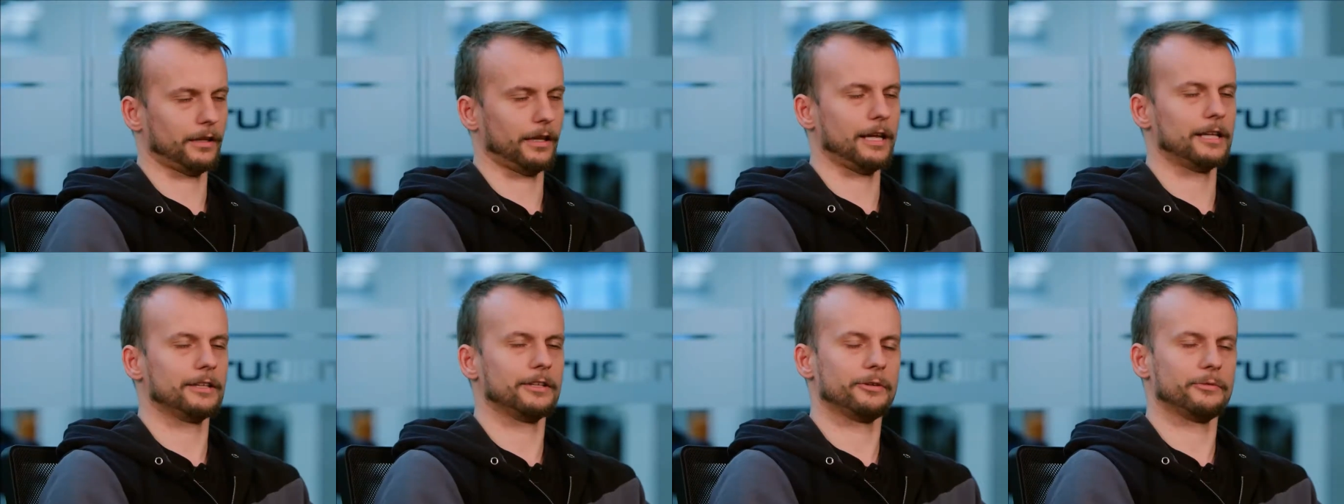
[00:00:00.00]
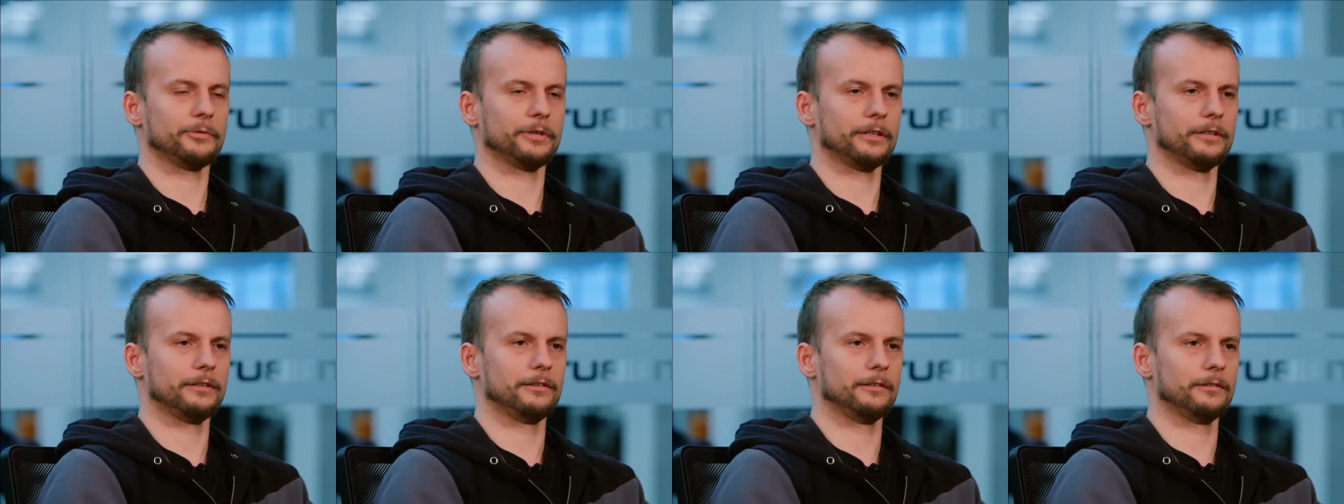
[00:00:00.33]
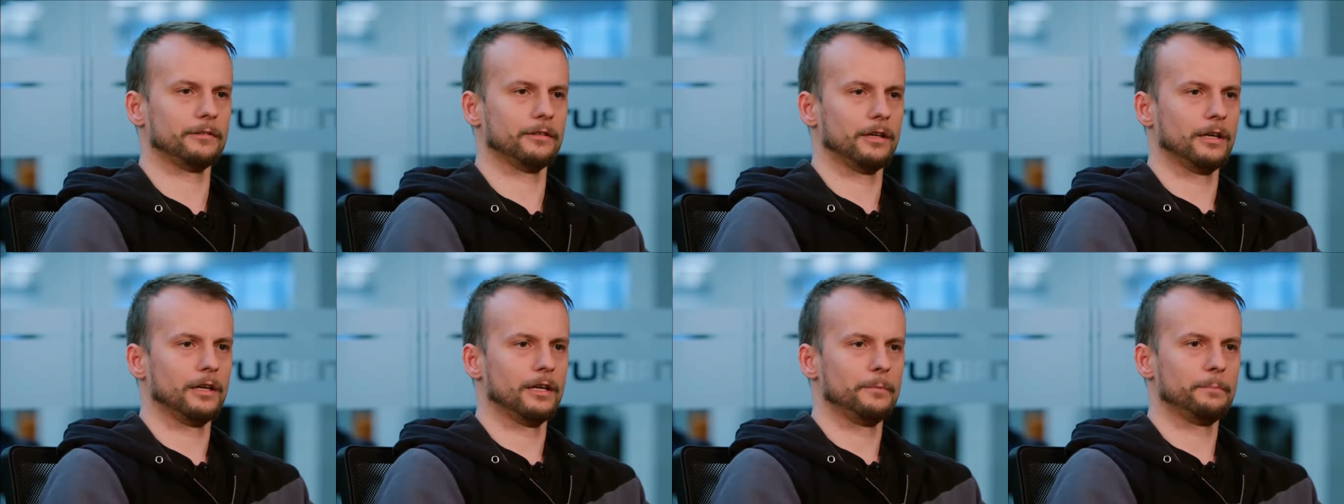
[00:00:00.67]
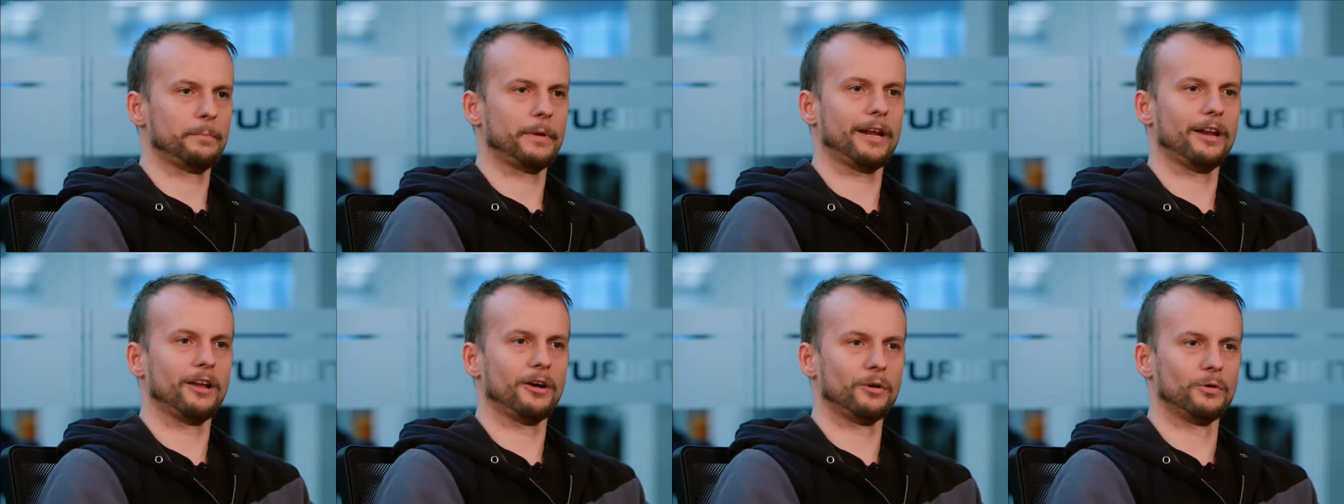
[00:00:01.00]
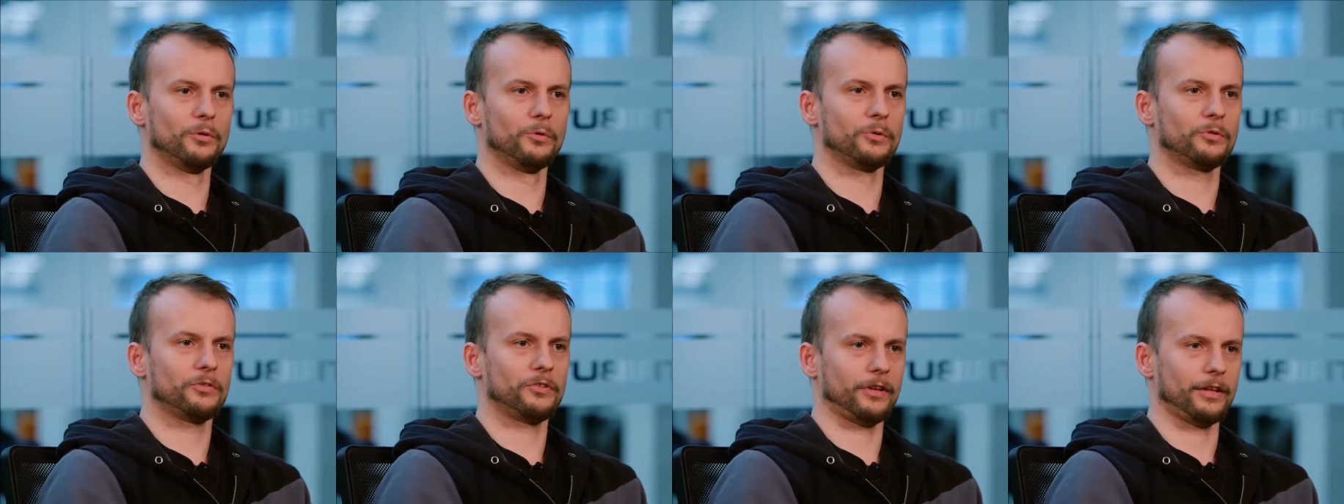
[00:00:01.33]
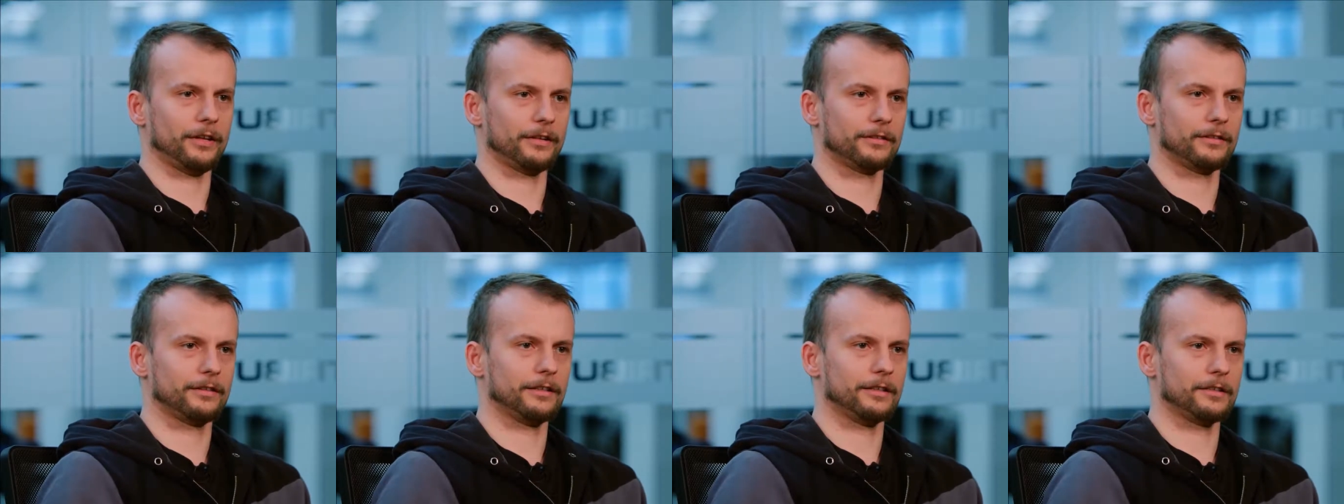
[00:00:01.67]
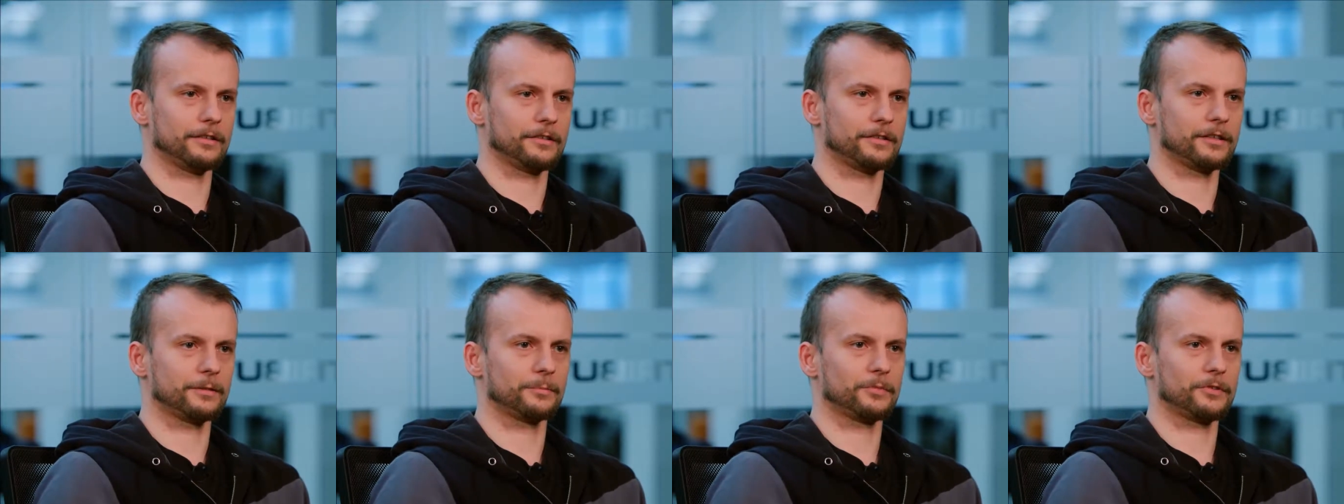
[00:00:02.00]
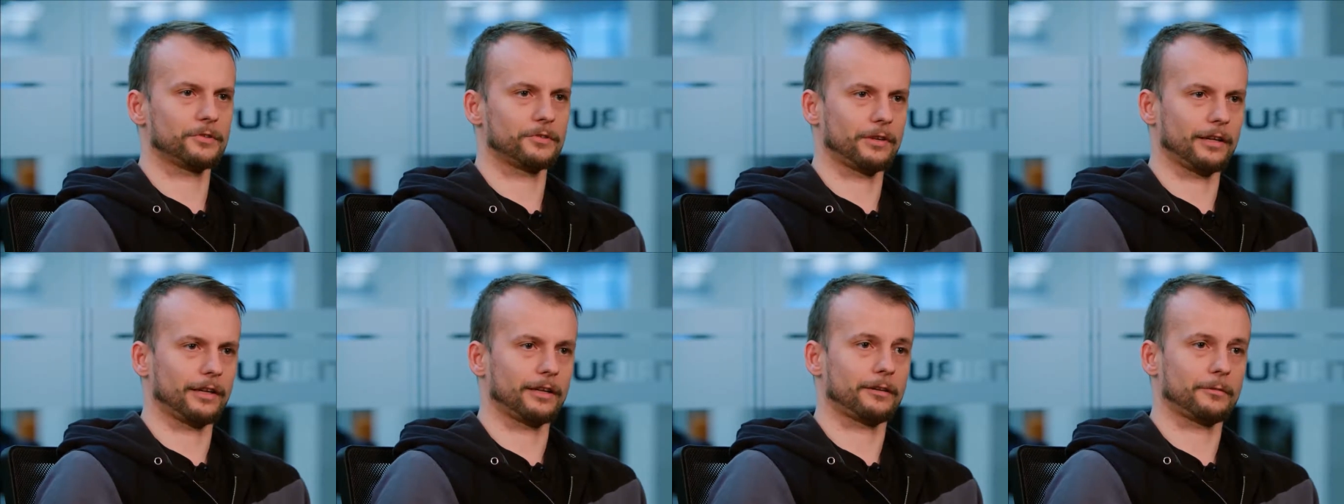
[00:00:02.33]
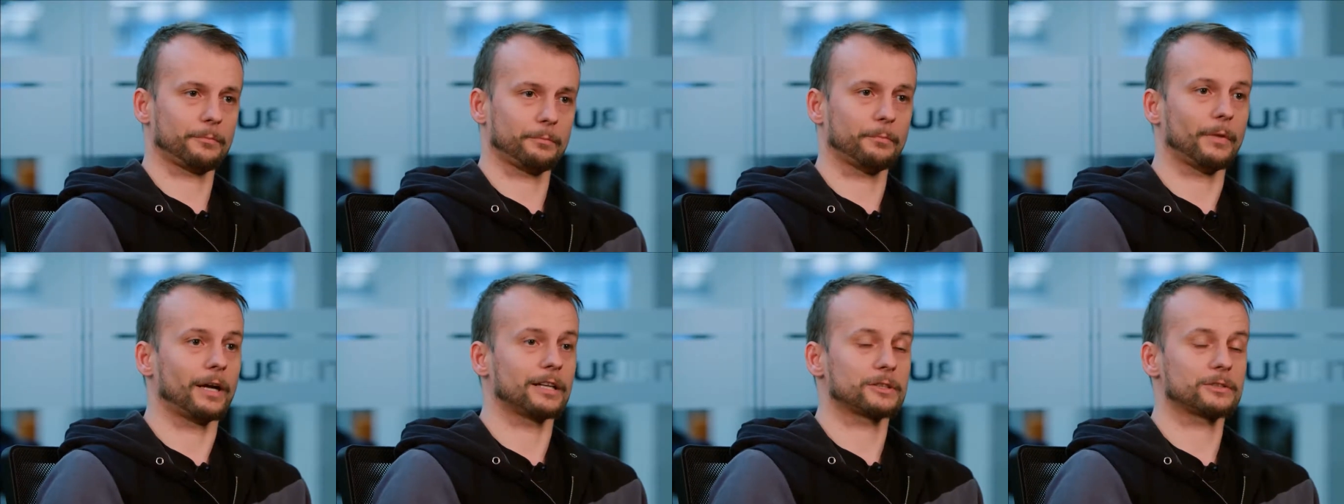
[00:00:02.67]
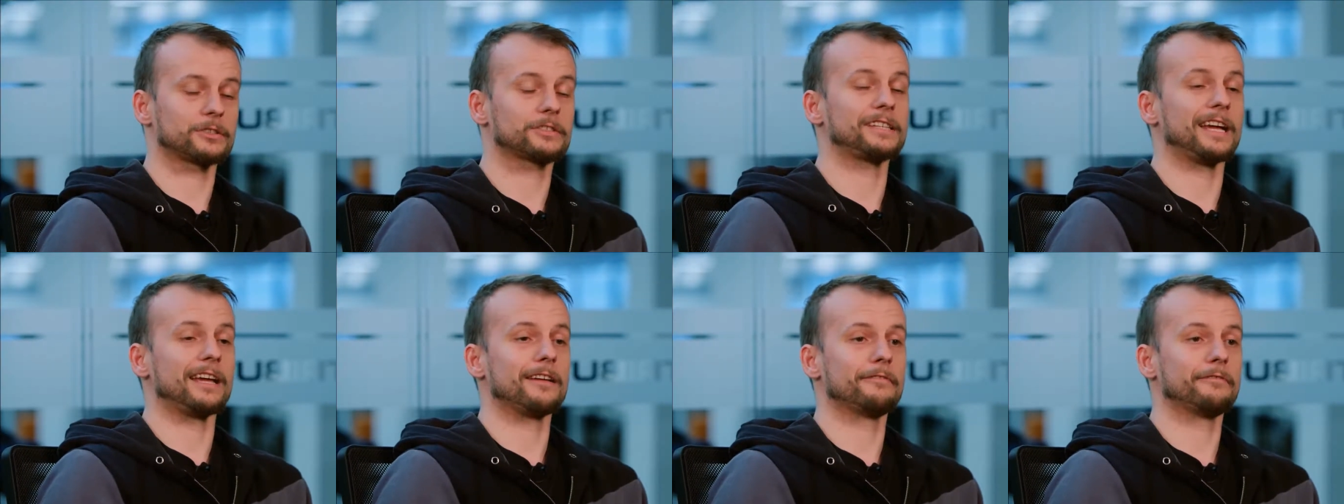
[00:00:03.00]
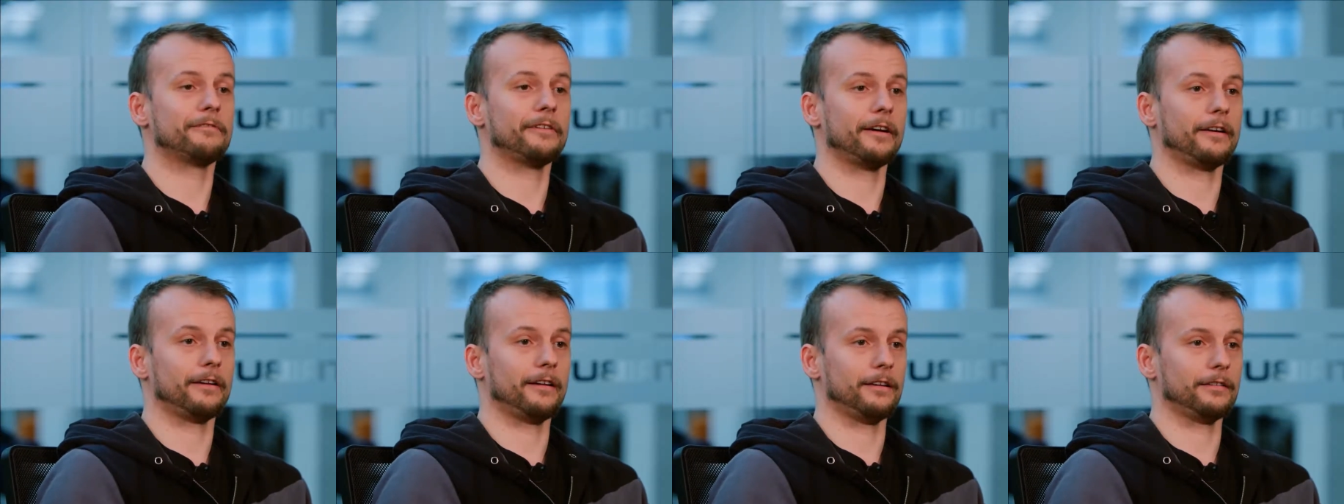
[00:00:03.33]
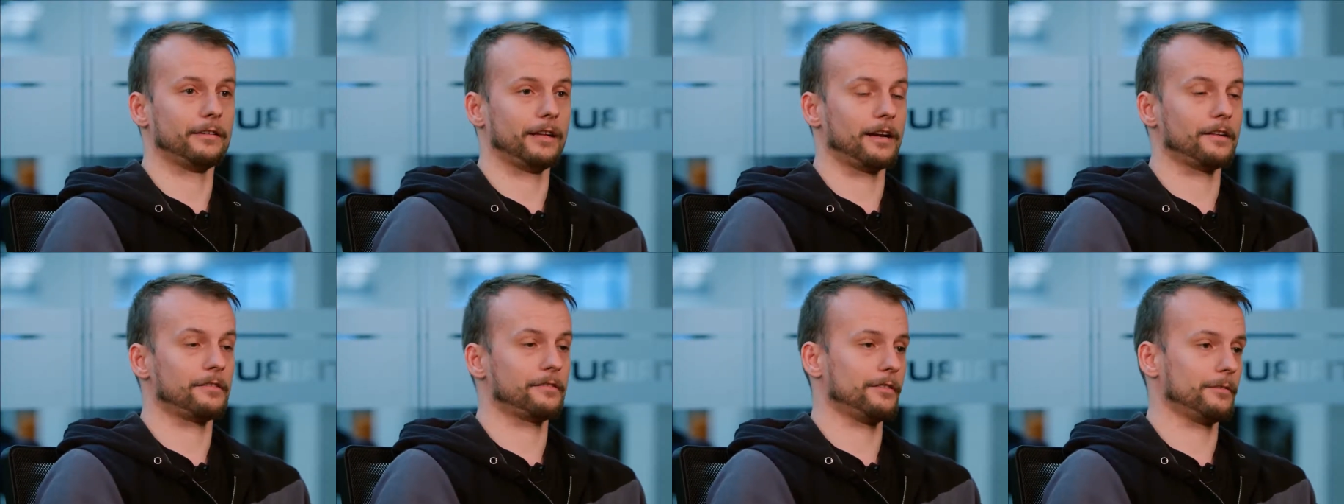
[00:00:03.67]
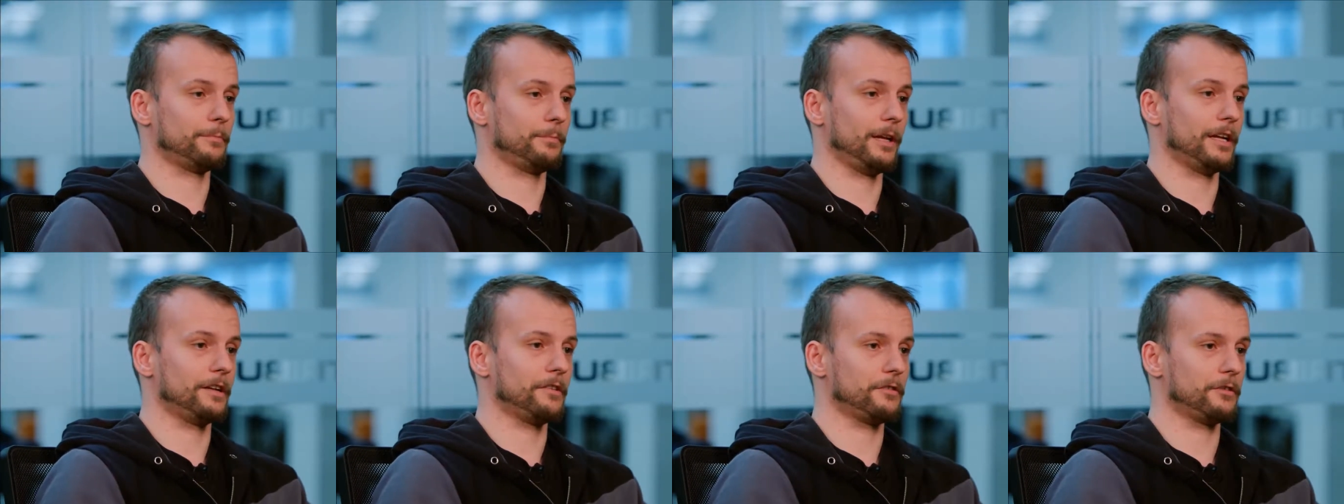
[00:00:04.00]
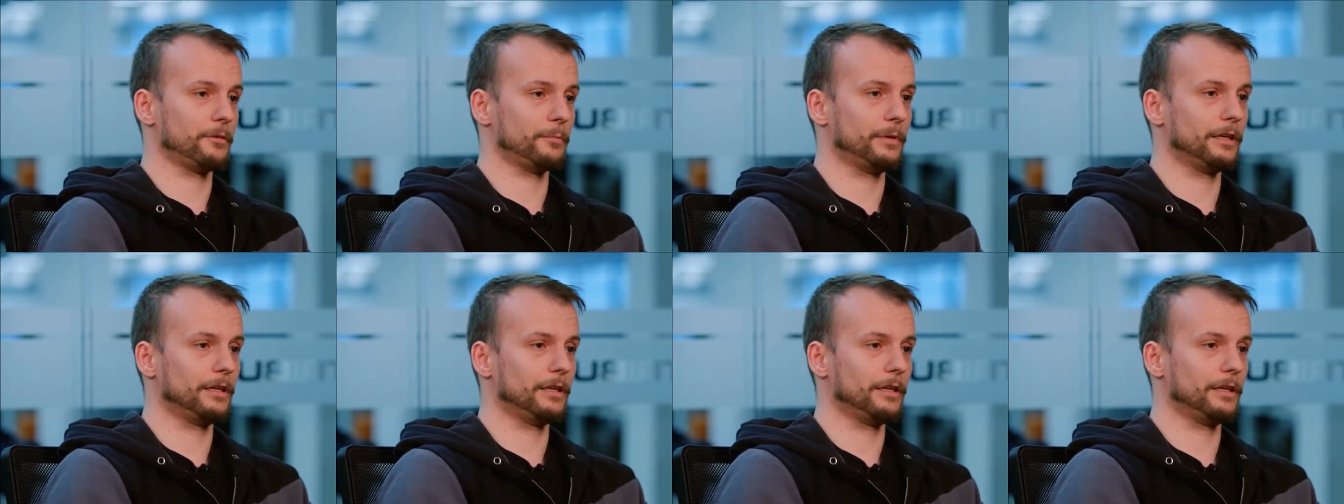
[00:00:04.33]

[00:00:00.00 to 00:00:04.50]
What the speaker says: of leathery pillows, and it seems like much safer and nicer place to